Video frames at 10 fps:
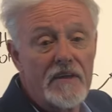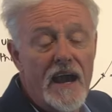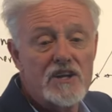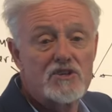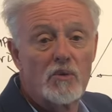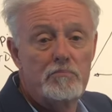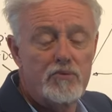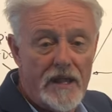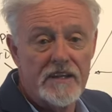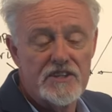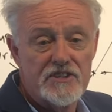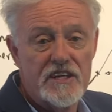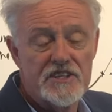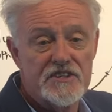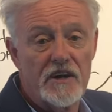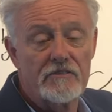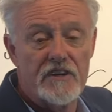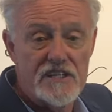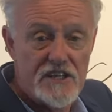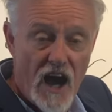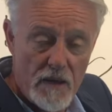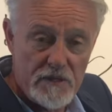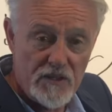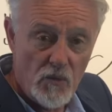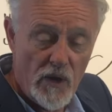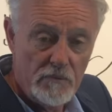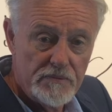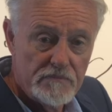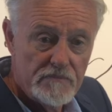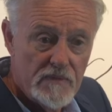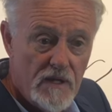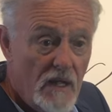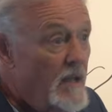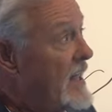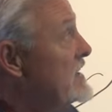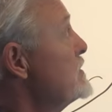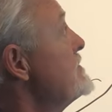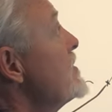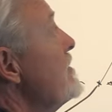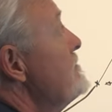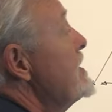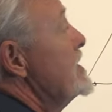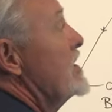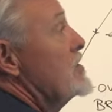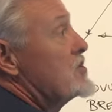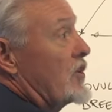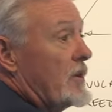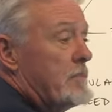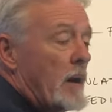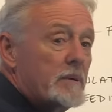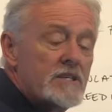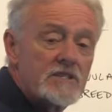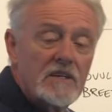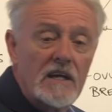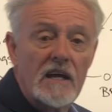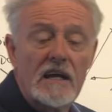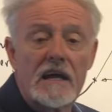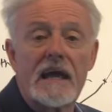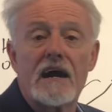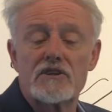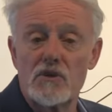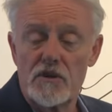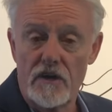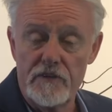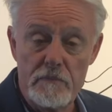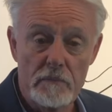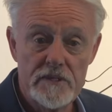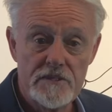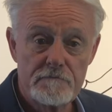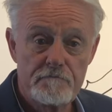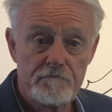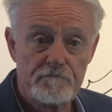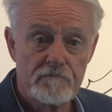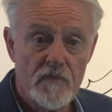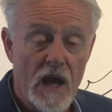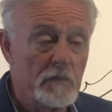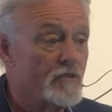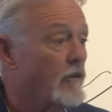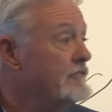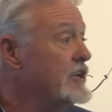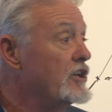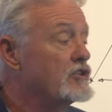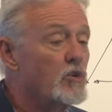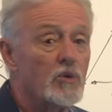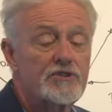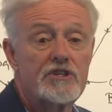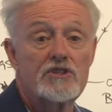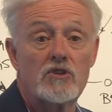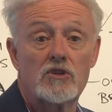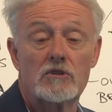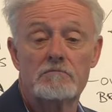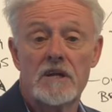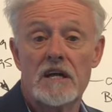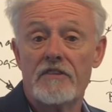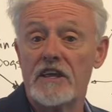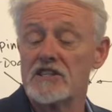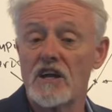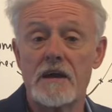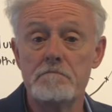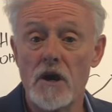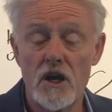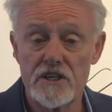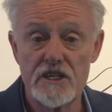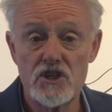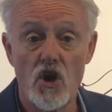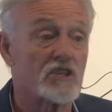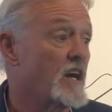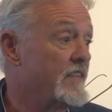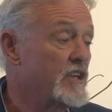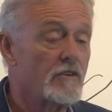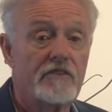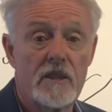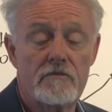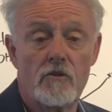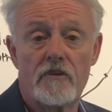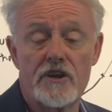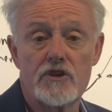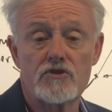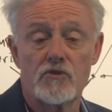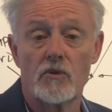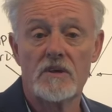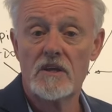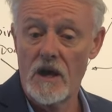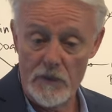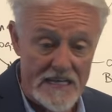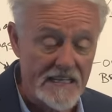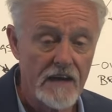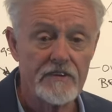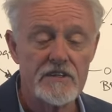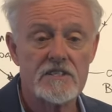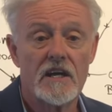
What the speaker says: the actual pregnancy itself and timing the whelp. And then we've got videos on the puppies and how to look after puppies. And we've got video courses on things like marketing dogs. I think you'll find them all very useful. And we'd love it